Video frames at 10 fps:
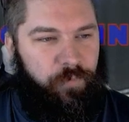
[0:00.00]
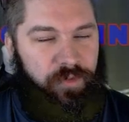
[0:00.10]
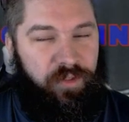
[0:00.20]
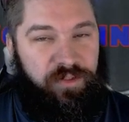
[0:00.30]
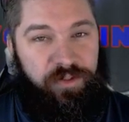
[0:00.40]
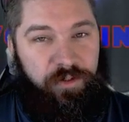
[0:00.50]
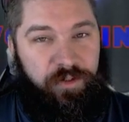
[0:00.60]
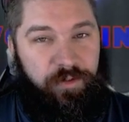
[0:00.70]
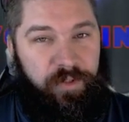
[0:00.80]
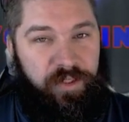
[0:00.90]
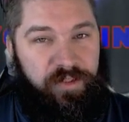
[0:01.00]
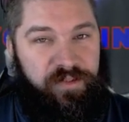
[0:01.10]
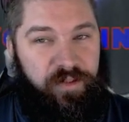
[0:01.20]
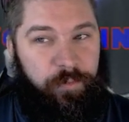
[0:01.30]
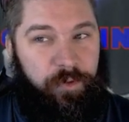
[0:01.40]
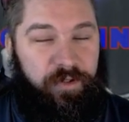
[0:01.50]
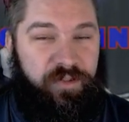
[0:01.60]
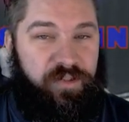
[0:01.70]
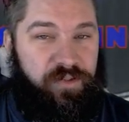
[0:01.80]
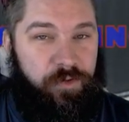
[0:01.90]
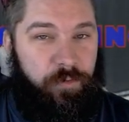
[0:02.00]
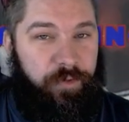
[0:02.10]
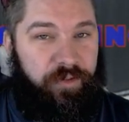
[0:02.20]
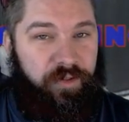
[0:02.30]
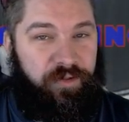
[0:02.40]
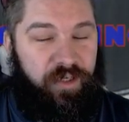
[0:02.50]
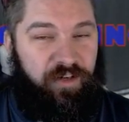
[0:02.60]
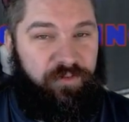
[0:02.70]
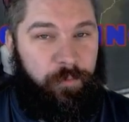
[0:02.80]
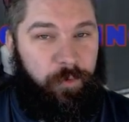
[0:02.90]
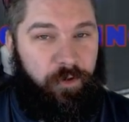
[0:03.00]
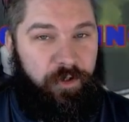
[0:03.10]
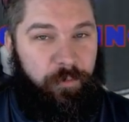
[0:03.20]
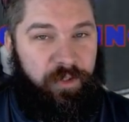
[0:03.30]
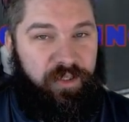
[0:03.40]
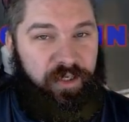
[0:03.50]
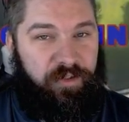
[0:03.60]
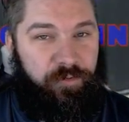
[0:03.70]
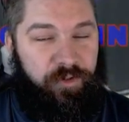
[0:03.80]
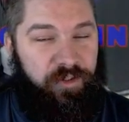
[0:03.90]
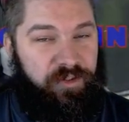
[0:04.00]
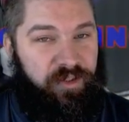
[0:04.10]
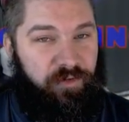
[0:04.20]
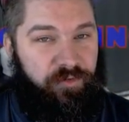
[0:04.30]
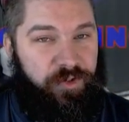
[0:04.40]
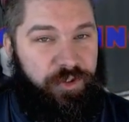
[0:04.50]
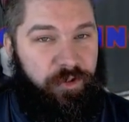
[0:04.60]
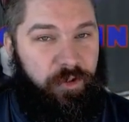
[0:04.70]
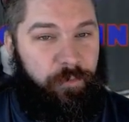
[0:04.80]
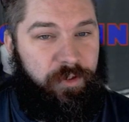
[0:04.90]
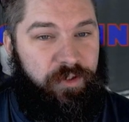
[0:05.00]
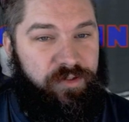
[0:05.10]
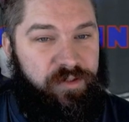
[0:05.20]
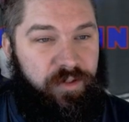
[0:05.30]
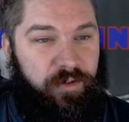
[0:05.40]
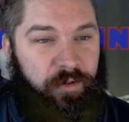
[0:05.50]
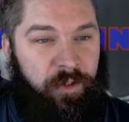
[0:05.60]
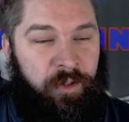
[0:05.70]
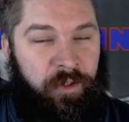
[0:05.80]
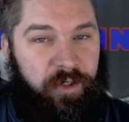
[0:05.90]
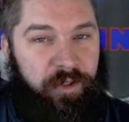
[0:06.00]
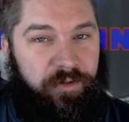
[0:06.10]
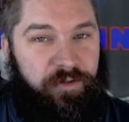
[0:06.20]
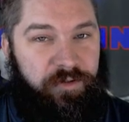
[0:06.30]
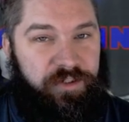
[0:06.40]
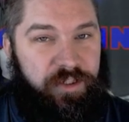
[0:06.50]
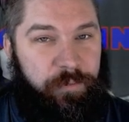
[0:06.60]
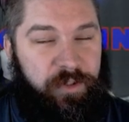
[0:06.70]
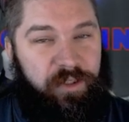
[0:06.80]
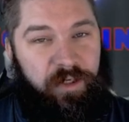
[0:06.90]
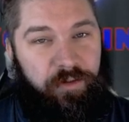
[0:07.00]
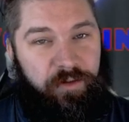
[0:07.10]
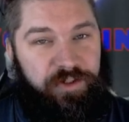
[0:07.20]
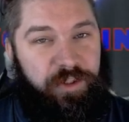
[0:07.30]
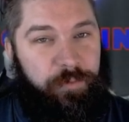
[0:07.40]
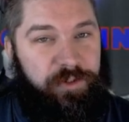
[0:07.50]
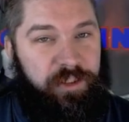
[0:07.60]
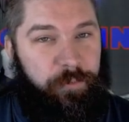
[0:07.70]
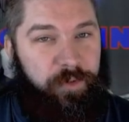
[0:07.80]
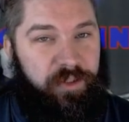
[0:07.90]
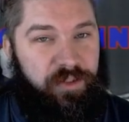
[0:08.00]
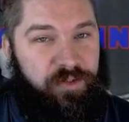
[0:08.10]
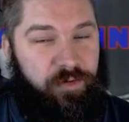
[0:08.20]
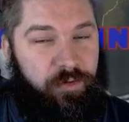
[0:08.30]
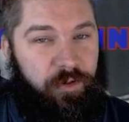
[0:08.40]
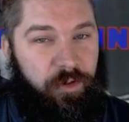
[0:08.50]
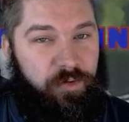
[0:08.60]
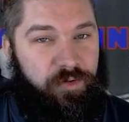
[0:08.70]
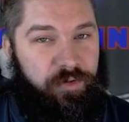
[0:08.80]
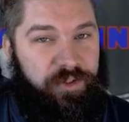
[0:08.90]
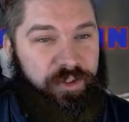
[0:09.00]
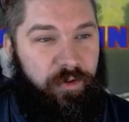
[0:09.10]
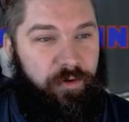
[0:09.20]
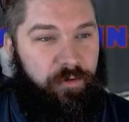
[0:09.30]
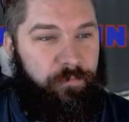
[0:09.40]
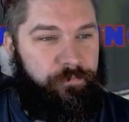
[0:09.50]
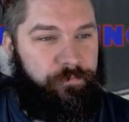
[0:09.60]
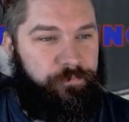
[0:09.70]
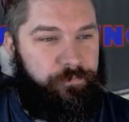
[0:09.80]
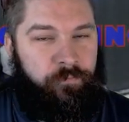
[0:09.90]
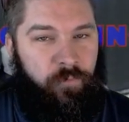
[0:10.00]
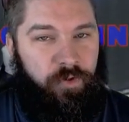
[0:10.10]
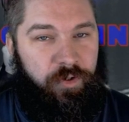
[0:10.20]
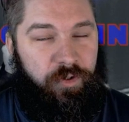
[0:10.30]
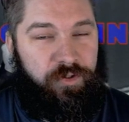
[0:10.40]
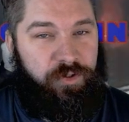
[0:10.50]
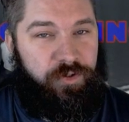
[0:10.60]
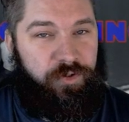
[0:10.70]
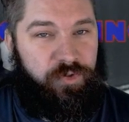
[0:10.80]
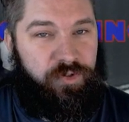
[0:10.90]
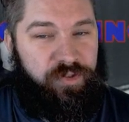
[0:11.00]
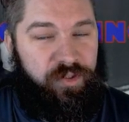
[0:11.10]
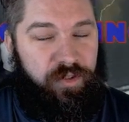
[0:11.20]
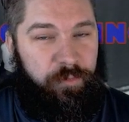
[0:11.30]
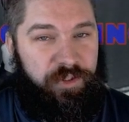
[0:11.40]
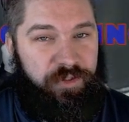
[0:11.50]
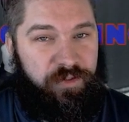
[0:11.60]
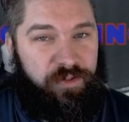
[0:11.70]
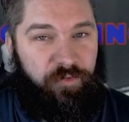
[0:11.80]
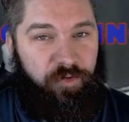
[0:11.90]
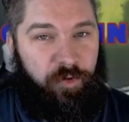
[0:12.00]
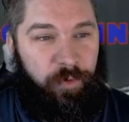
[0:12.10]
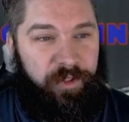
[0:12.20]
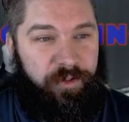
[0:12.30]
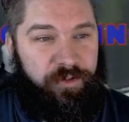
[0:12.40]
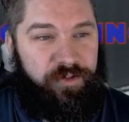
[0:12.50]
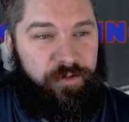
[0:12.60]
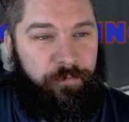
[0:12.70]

Uncertain means that the bot is assuming that they have deployed but can't really tell for sure because their character GP and the ship GP is too close to each other. You can also choose to see the missions of your players.